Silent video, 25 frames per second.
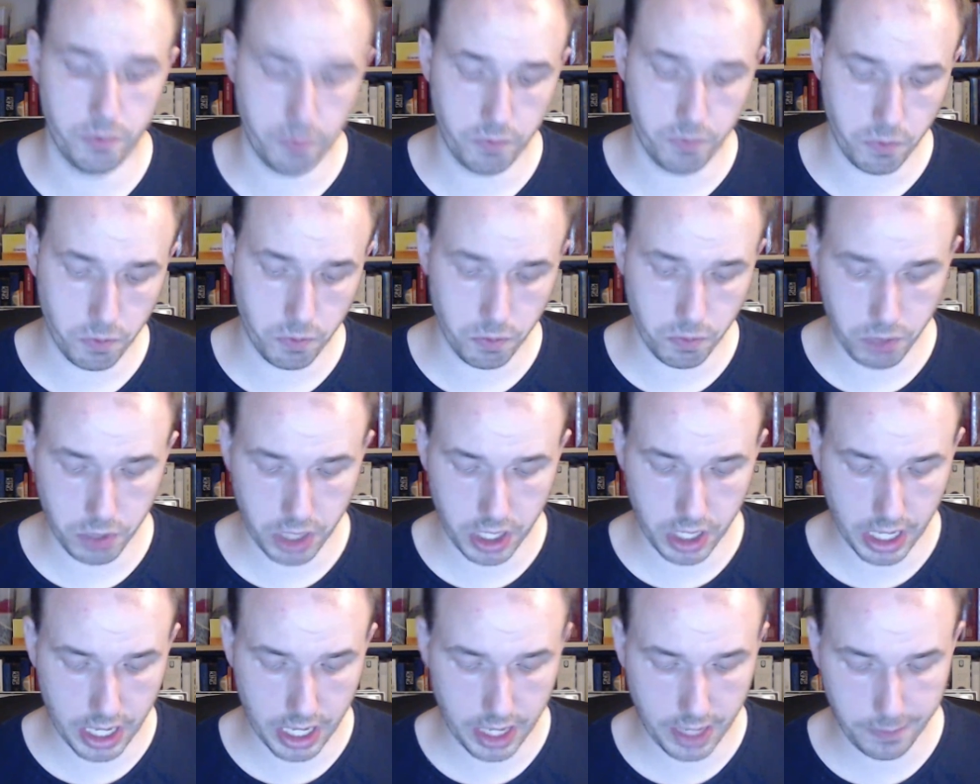We
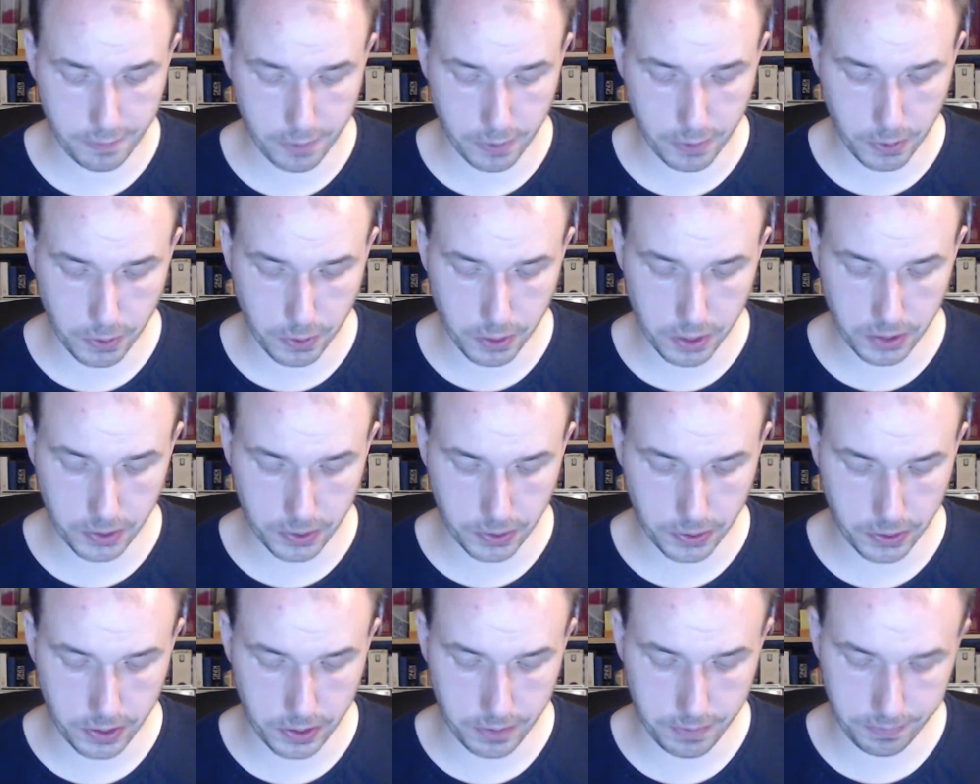have, all in
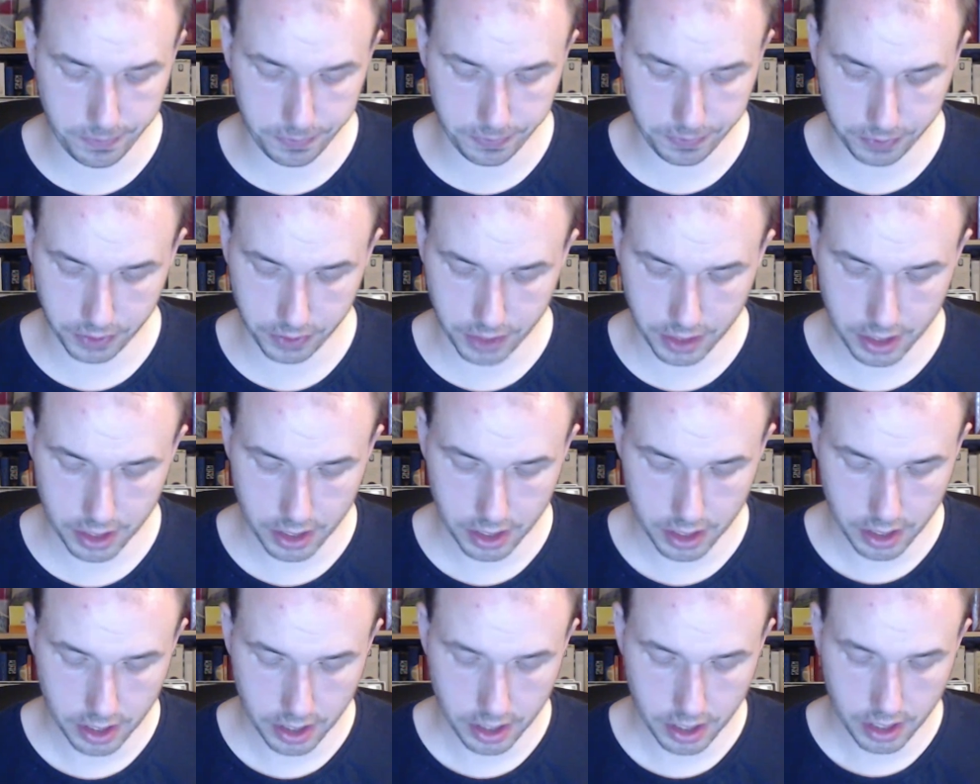all,
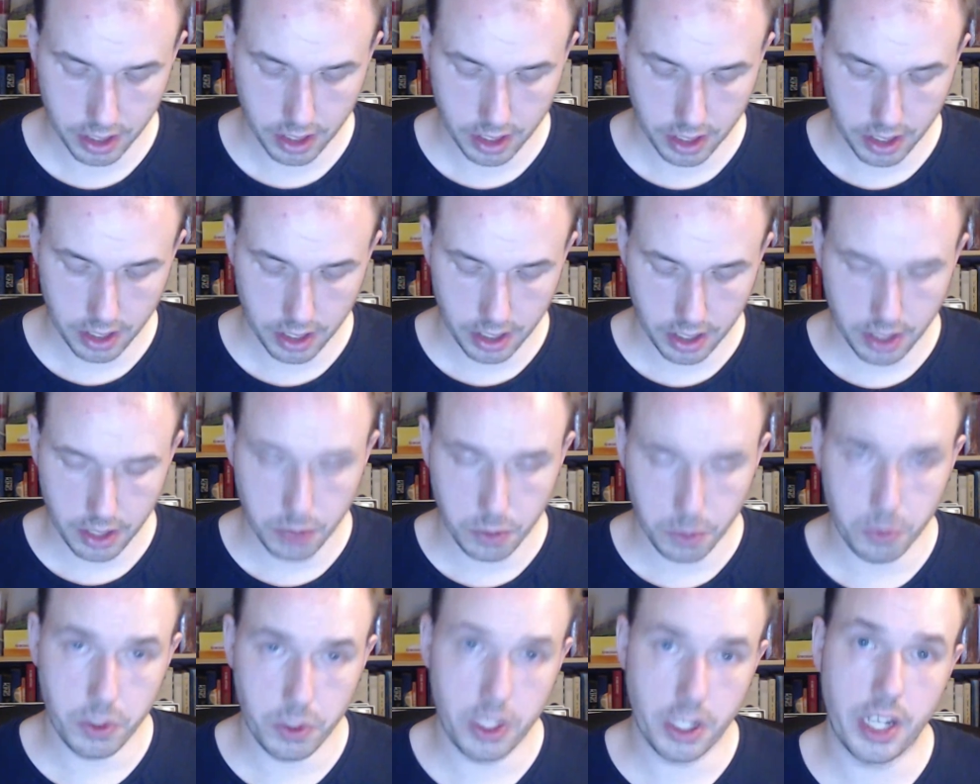
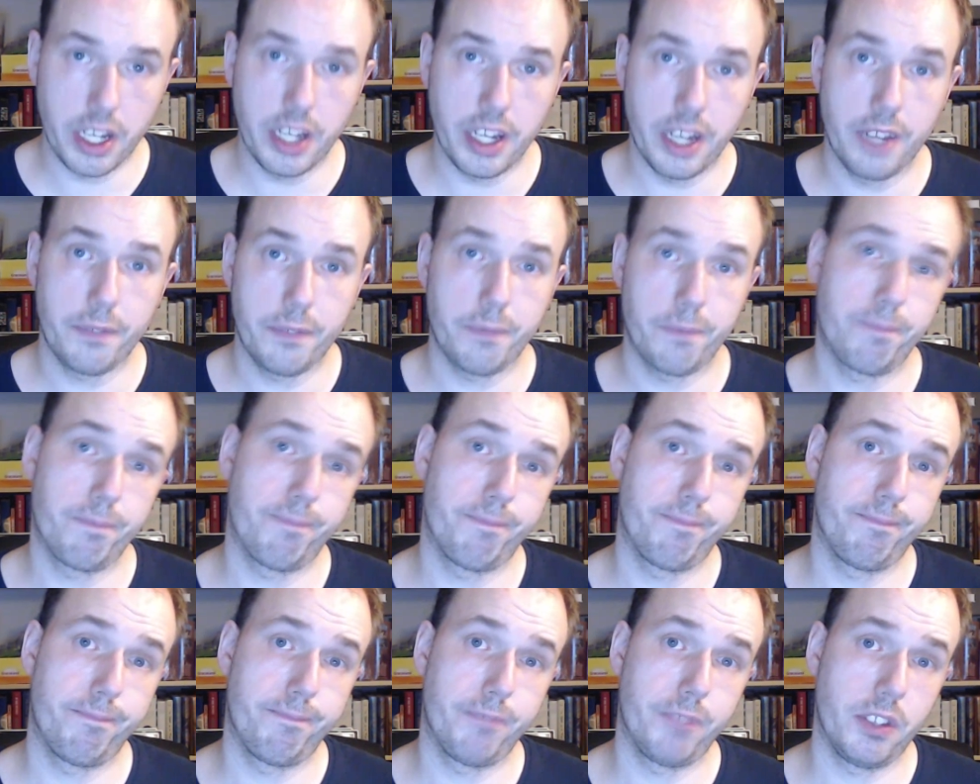we have
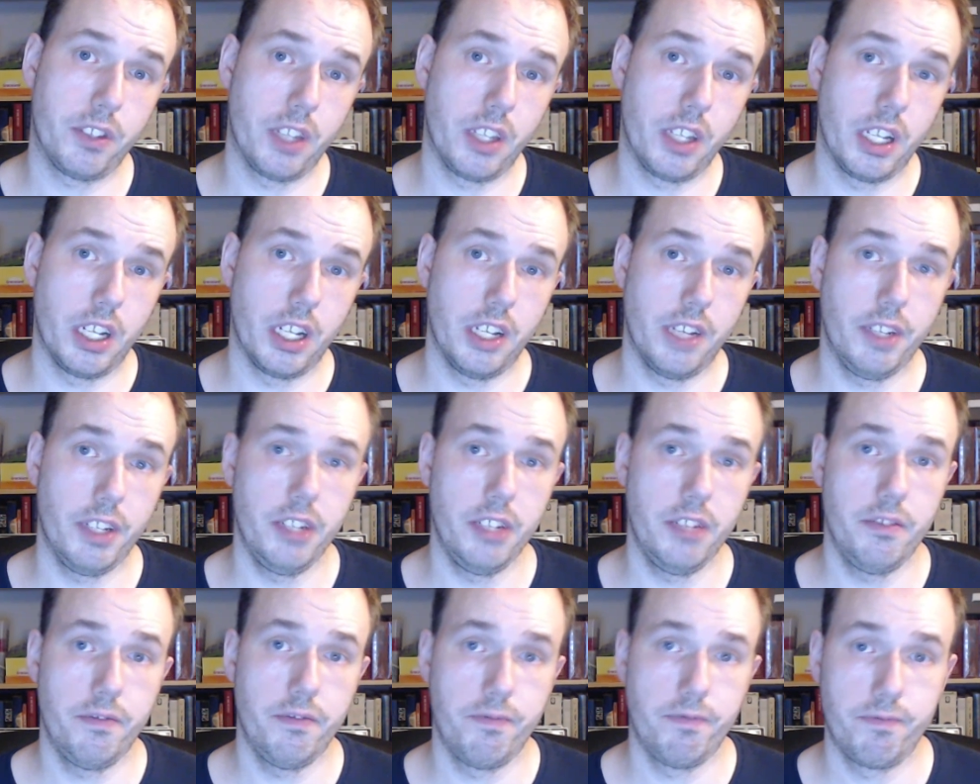11
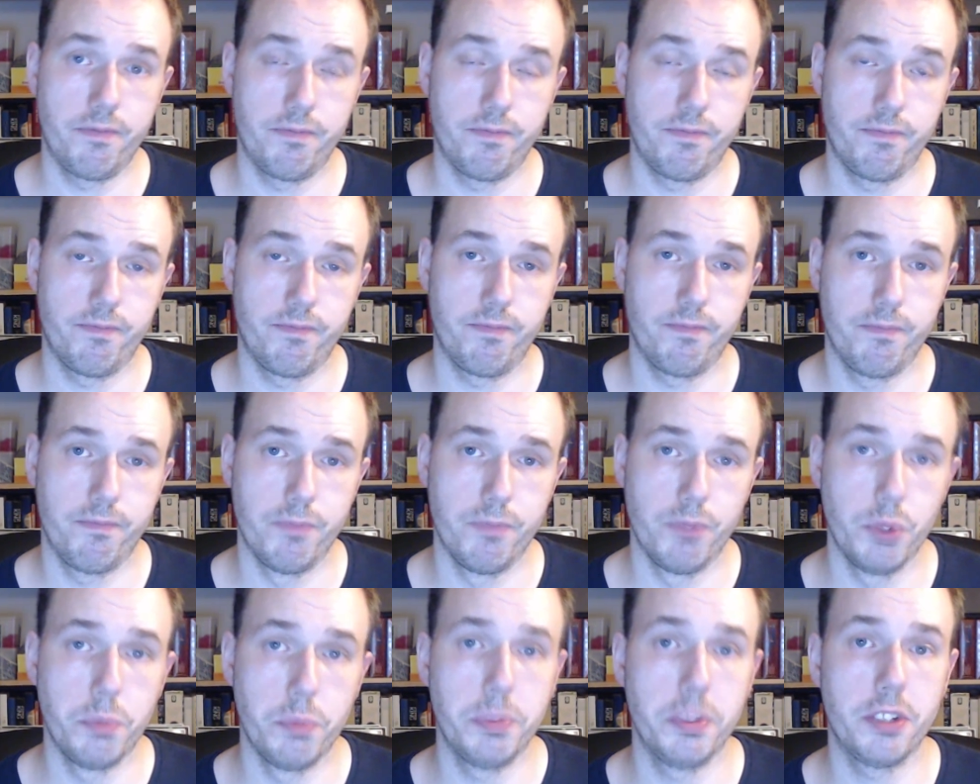
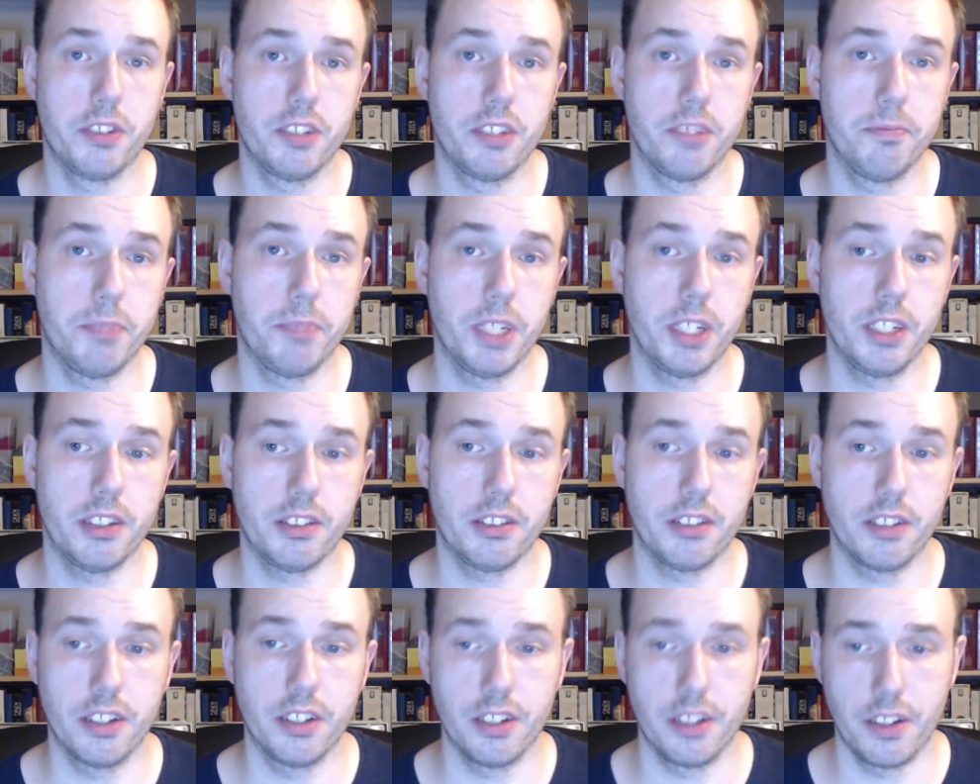movement templates
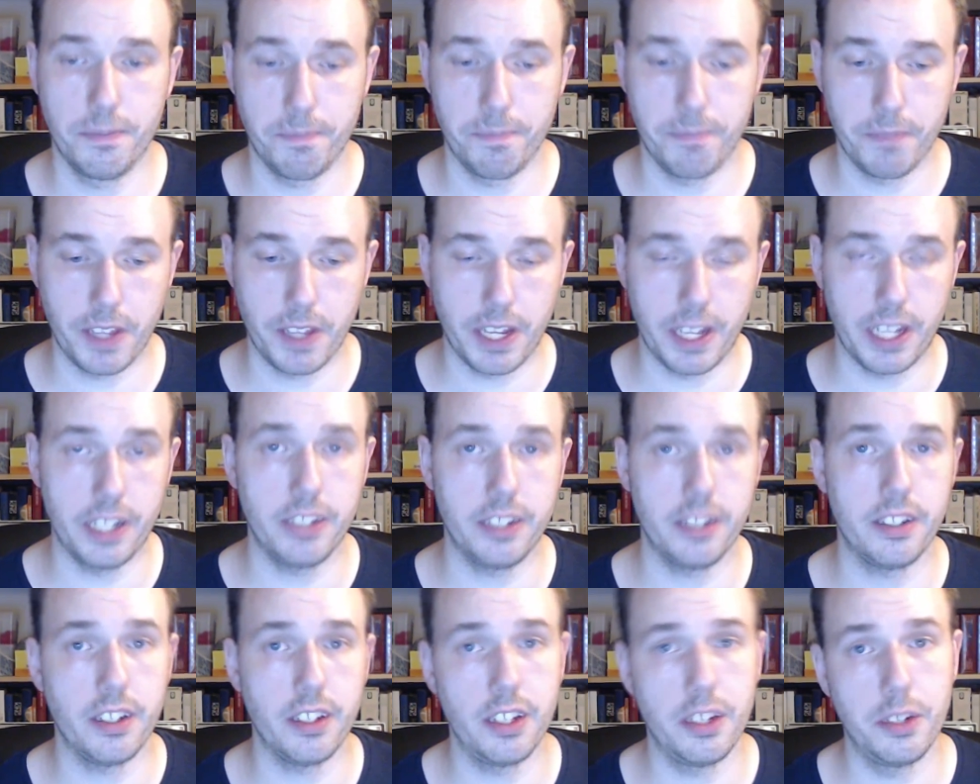and
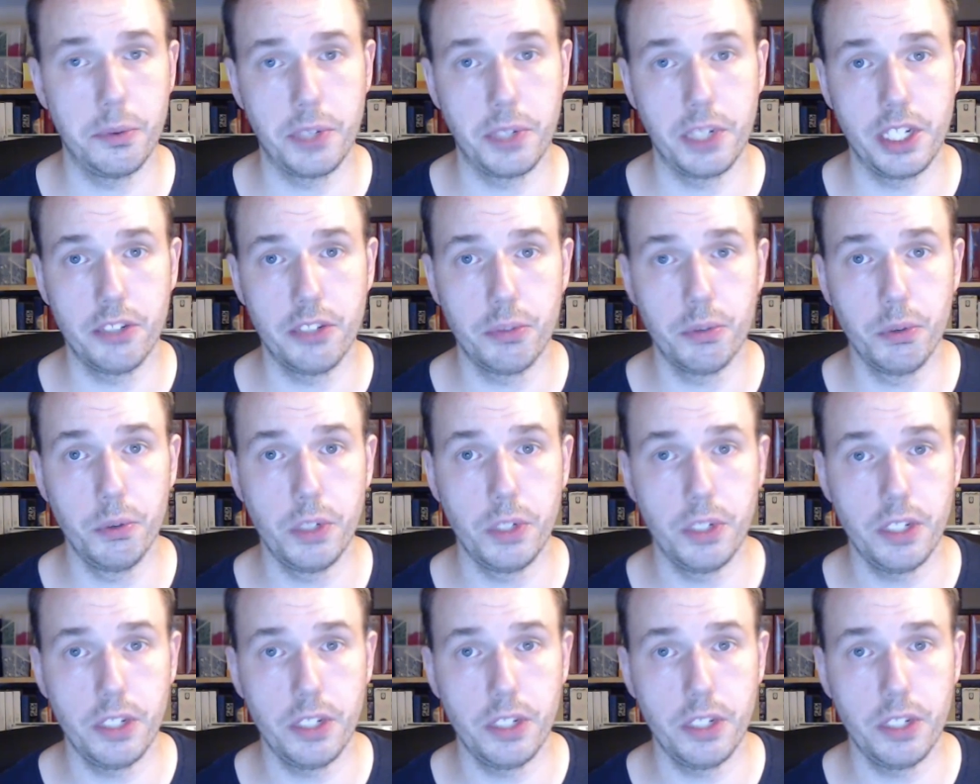a range ruler.